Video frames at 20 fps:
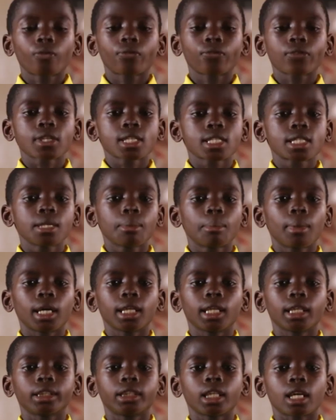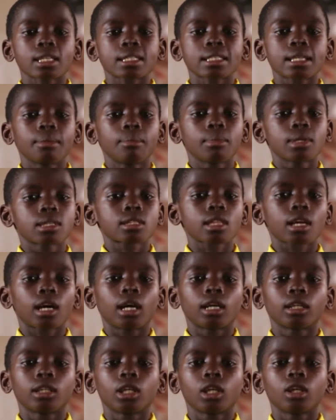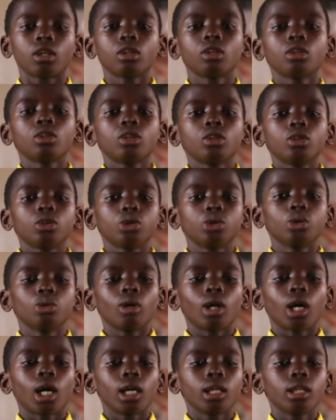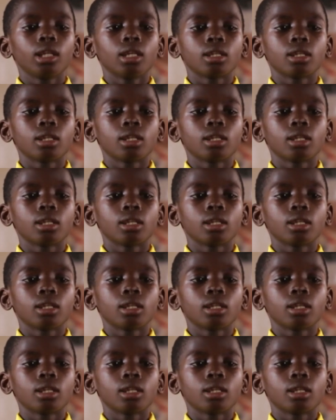office, the manager said, "Mr. Ade, you are